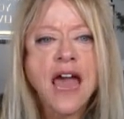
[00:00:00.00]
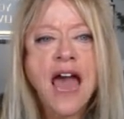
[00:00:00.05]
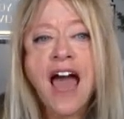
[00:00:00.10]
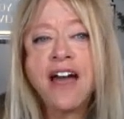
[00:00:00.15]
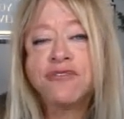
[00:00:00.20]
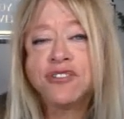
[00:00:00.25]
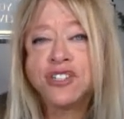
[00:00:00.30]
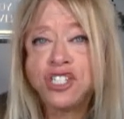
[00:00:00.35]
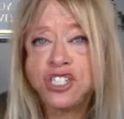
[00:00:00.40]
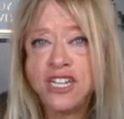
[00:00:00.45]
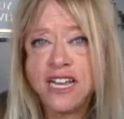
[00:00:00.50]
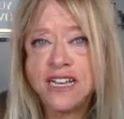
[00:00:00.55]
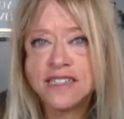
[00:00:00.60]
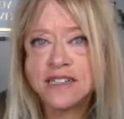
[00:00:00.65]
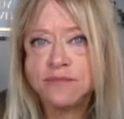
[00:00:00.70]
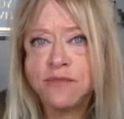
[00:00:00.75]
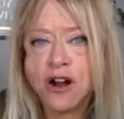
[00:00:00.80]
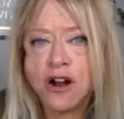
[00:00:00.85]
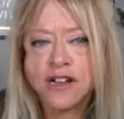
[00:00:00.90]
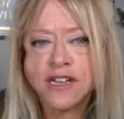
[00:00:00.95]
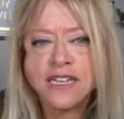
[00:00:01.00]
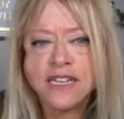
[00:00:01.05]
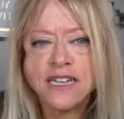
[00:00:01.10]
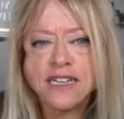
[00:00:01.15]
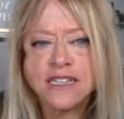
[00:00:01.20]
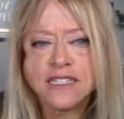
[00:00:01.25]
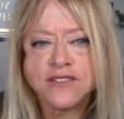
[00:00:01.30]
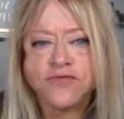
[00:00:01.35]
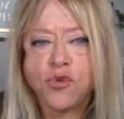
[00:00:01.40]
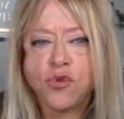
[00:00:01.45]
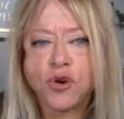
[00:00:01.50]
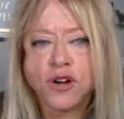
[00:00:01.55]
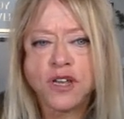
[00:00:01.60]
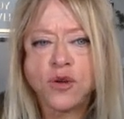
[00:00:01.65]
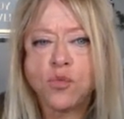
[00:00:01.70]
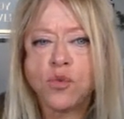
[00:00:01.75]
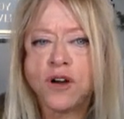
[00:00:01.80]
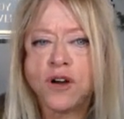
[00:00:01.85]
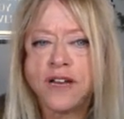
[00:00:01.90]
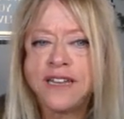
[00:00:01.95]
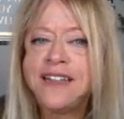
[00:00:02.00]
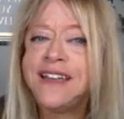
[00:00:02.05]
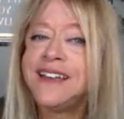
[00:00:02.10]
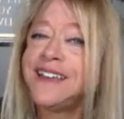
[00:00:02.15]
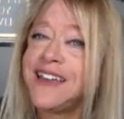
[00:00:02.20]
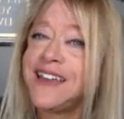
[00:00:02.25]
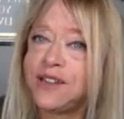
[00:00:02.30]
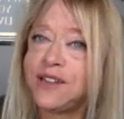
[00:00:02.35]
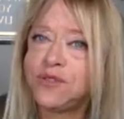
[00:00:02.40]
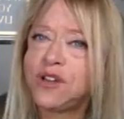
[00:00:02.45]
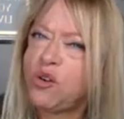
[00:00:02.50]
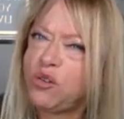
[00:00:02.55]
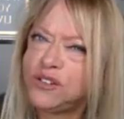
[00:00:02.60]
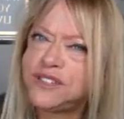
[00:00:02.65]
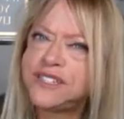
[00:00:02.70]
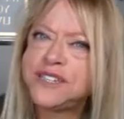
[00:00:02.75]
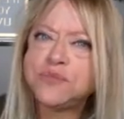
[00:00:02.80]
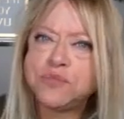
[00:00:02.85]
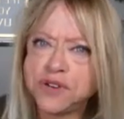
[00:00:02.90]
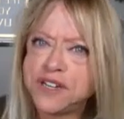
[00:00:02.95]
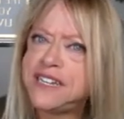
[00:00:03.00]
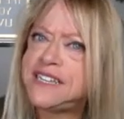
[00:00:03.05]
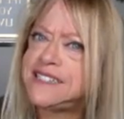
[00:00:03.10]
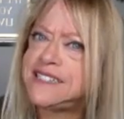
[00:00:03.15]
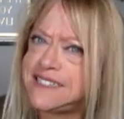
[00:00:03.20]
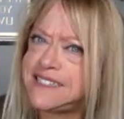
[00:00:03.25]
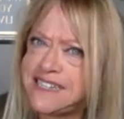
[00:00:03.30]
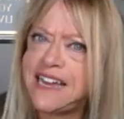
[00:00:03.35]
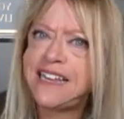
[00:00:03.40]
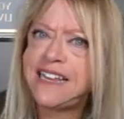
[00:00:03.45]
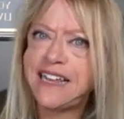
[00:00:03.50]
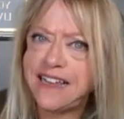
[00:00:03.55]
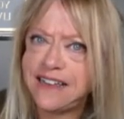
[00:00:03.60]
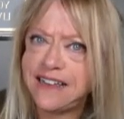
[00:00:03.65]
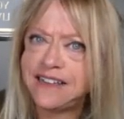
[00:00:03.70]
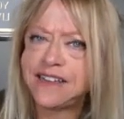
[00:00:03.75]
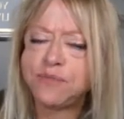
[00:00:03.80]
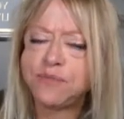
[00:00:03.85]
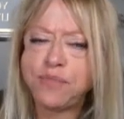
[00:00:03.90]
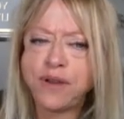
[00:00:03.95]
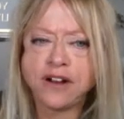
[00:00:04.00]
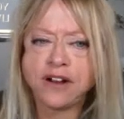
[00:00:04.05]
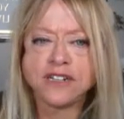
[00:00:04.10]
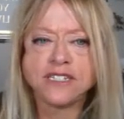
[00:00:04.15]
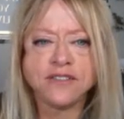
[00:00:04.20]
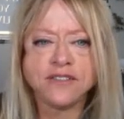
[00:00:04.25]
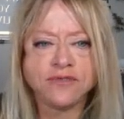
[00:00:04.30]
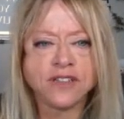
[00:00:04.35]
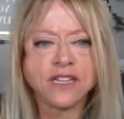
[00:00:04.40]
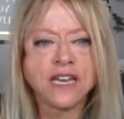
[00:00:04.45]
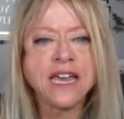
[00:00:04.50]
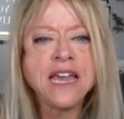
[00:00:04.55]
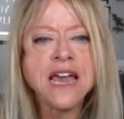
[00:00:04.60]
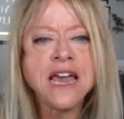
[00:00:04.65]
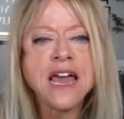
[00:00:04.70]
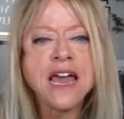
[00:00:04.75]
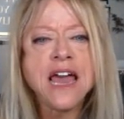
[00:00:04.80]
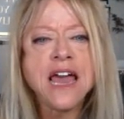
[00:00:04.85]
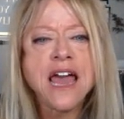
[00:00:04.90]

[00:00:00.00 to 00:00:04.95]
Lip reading: Average days on market is 41. Again, holding pretty steady comparatively.